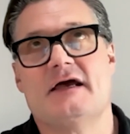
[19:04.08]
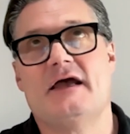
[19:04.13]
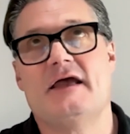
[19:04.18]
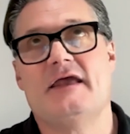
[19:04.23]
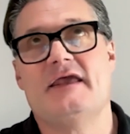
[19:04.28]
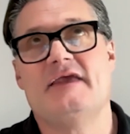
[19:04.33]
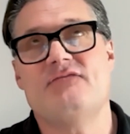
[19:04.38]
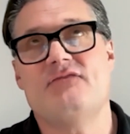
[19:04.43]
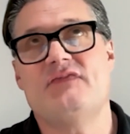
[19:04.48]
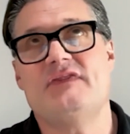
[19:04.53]

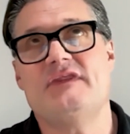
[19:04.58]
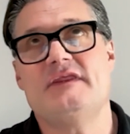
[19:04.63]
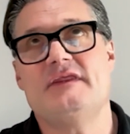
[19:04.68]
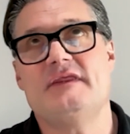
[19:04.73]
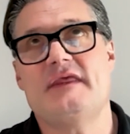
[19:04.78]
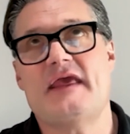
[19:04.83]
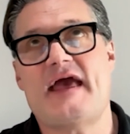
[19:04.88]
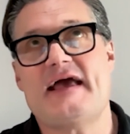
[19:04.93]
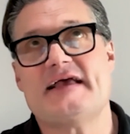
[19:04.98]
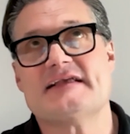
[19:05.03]
if
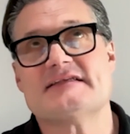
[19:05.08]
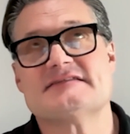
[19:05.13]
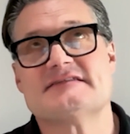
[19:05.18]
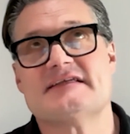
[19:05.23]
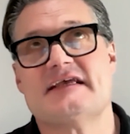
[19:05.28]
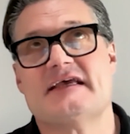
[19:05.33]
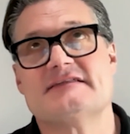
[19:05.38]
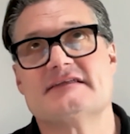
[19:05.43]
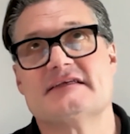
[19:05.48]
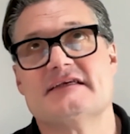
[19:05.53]
the
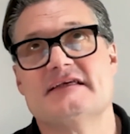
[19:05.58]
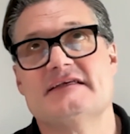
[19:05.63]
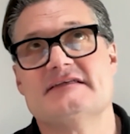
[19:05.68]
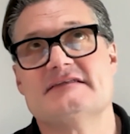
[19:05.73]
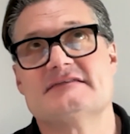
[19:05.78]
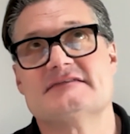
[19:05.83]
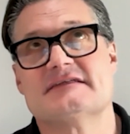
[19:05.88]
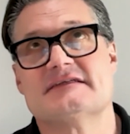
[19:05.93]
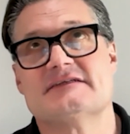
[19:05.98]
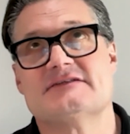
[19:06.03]
asset
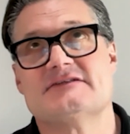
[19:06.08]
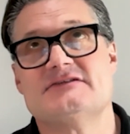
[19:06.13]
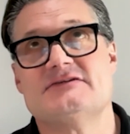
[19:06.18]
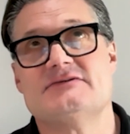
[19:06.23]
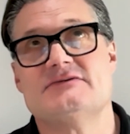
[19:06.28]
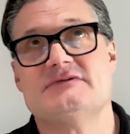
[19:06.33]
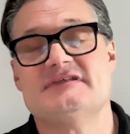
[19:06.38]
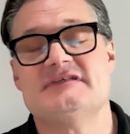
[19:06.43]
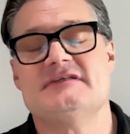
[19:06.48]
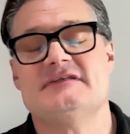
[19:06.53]
is a
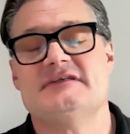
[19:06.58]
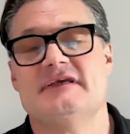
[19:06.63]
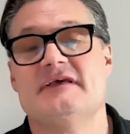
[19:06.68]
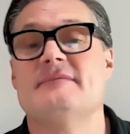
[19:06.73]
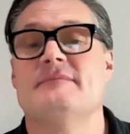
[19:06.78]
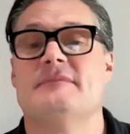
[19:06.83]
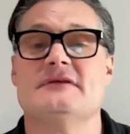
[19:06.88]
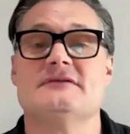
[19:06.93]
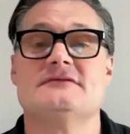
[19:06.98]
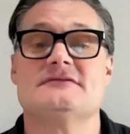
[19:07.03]
2D
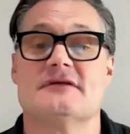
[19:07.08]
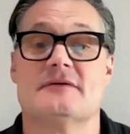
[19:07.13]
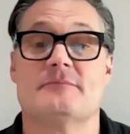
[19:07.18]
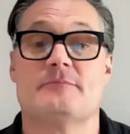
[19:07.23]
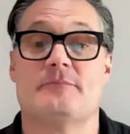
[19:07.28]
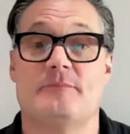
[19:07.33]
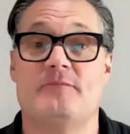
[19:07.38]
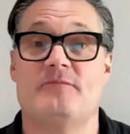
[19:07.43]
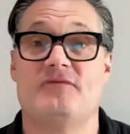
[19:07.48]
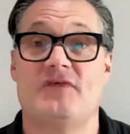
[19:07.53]
image, a
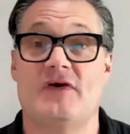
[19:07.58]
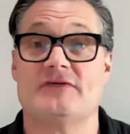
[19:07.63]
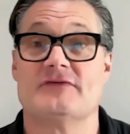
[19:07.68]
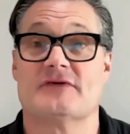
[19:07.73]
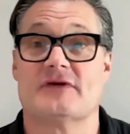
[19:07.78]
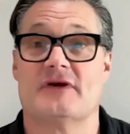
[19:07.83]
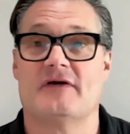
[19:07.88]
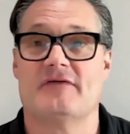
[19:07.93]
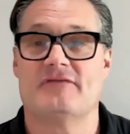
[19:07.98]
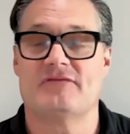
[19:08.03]

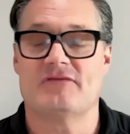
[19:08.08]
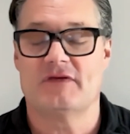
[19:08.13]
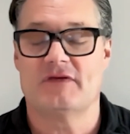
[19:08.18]
photograph,